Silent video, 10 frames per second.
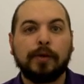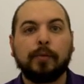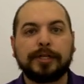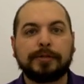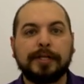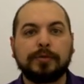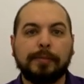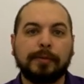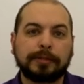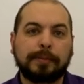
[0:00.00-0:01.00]
which means we
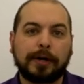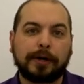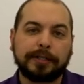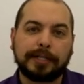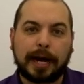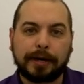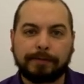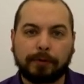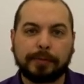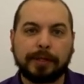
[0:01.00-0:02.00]
multiply our entire
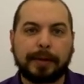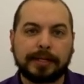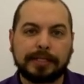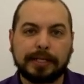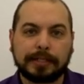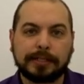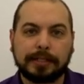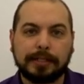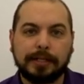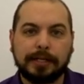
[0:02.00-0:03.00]
formula by 6,
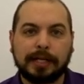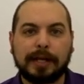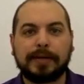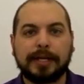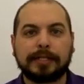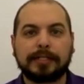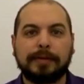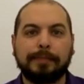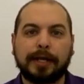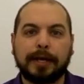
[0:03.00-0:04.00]
giving us
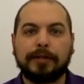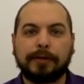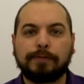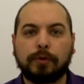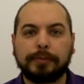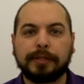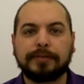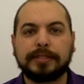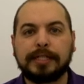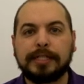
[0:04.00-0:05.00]
a molecular formula of
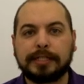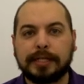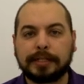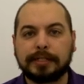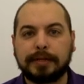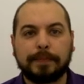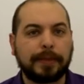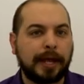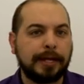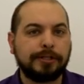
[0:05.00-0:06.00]

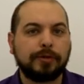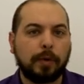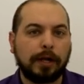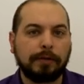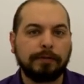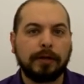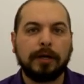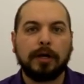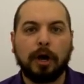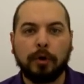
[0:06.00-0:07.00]

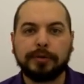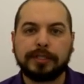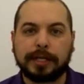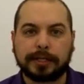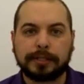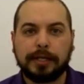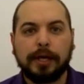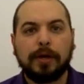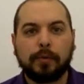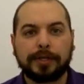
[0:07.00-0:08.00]
C6H12O6,
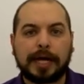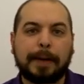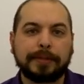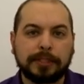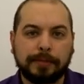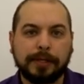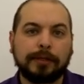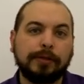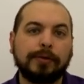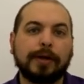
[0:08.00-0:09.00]
which happens to be
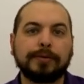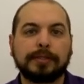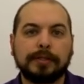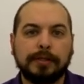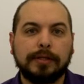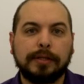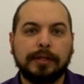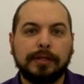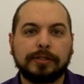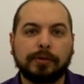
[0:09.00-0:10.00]
glucose.
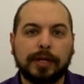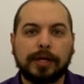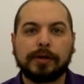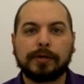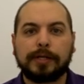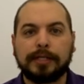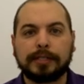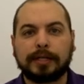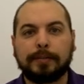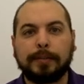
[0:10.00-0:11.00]
So here is
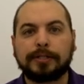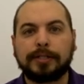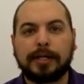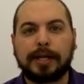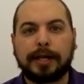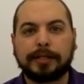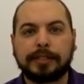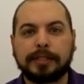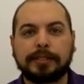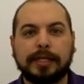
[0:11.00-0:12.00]
the combustion
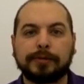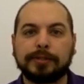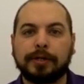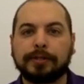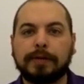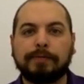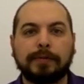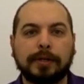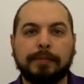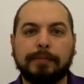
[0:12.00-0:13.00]
analysis that resulted from
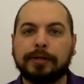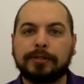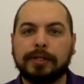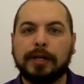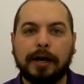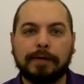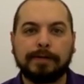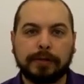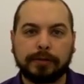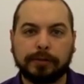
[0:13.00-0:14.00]
the combustion of
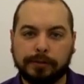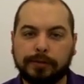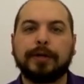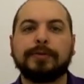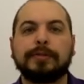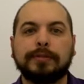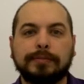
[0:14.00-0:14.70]
glucose.